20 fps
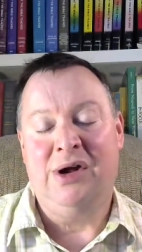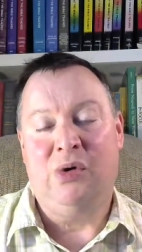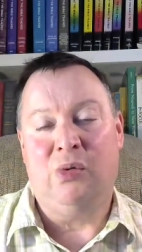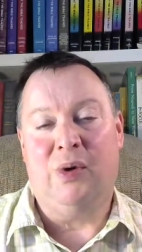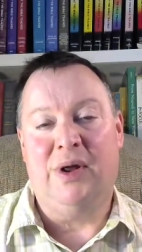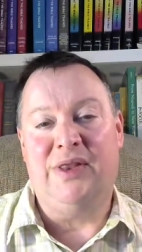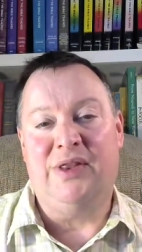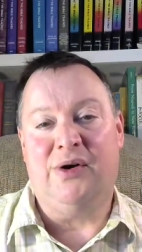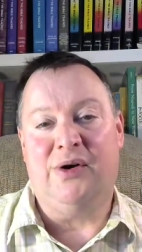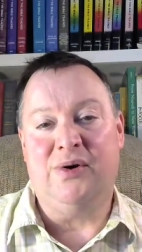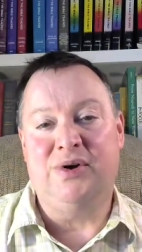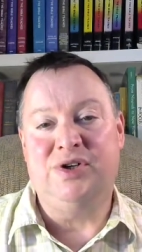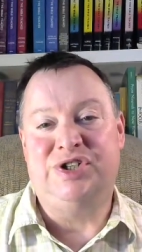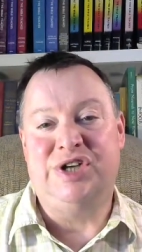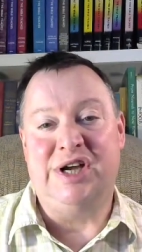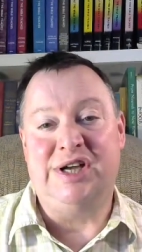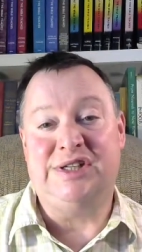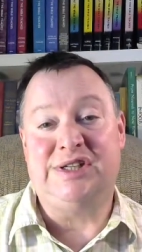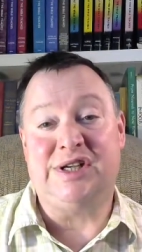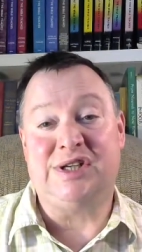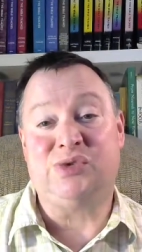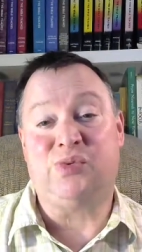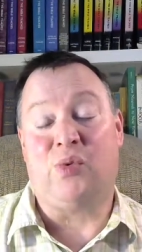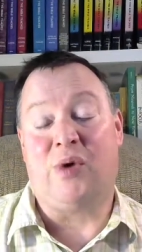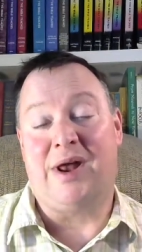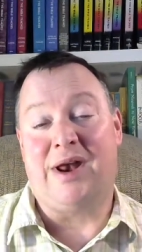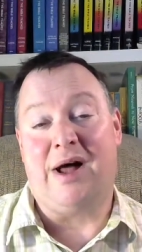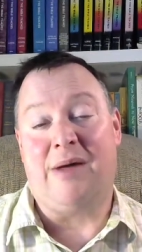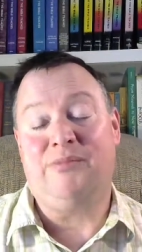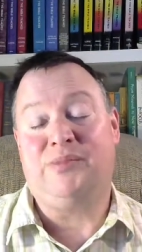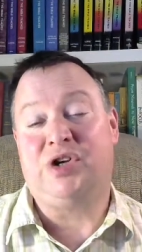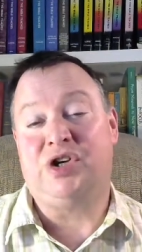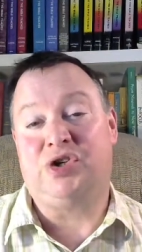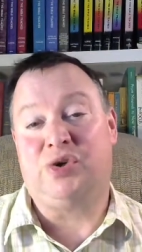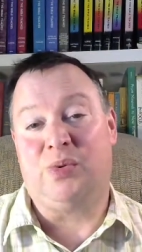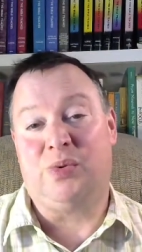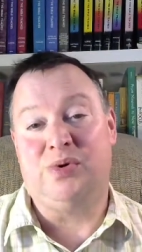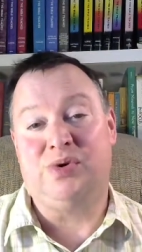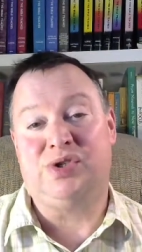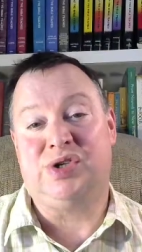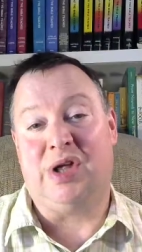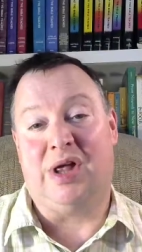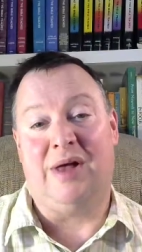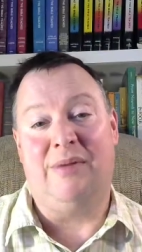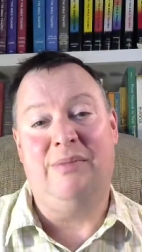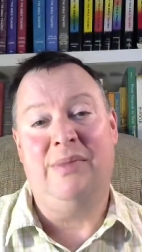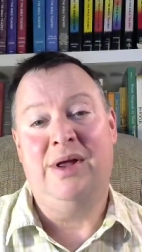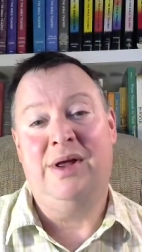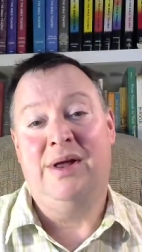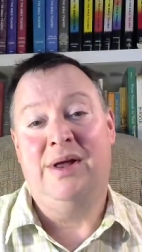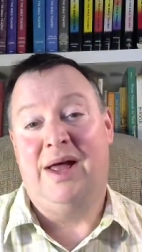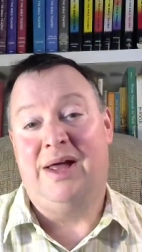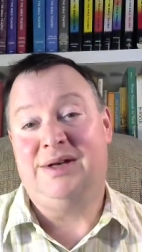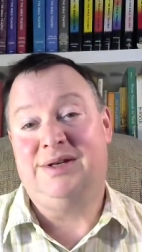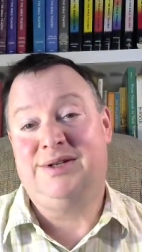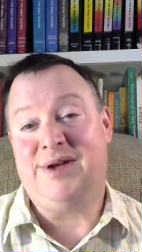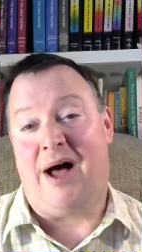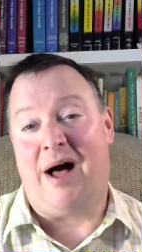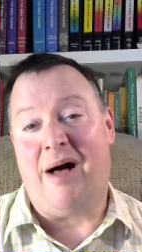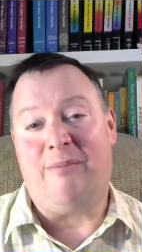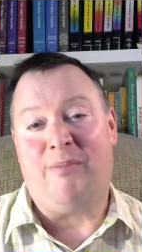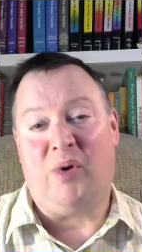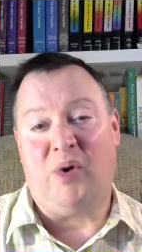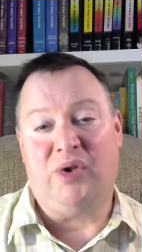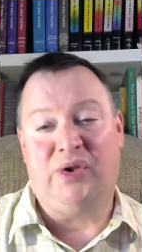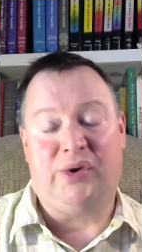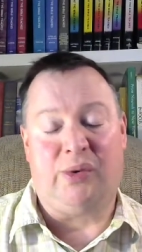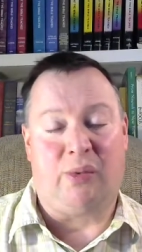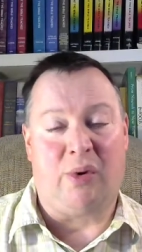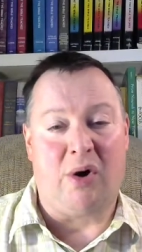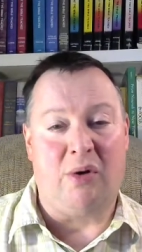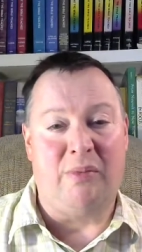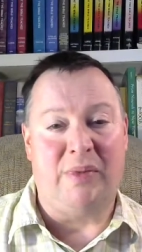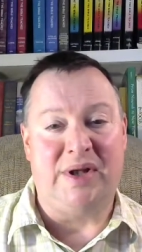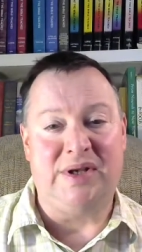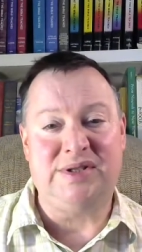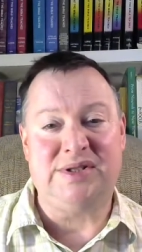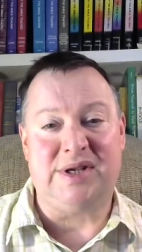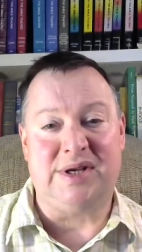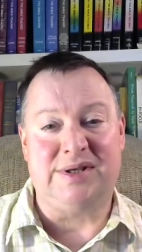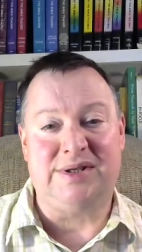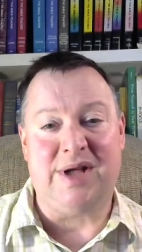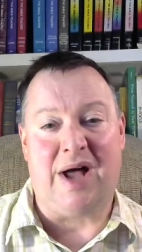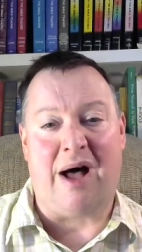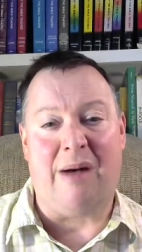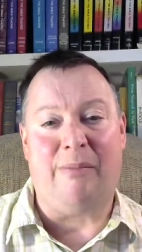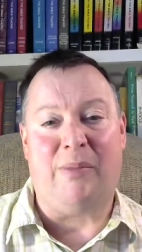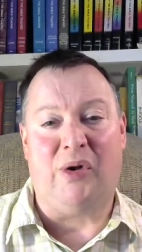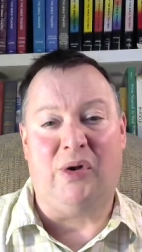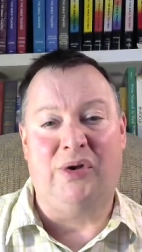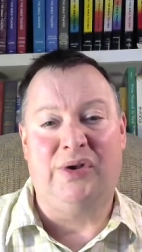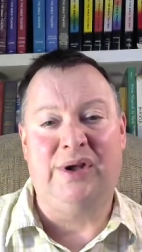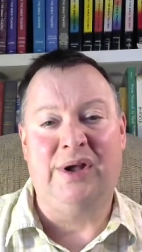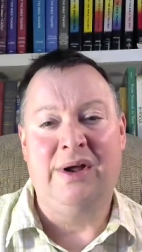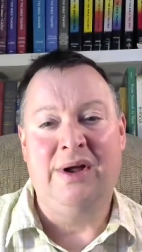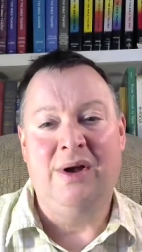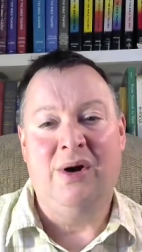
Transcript: when the Lord Jesus went up to Jerusalem and toppled the Romans and toppled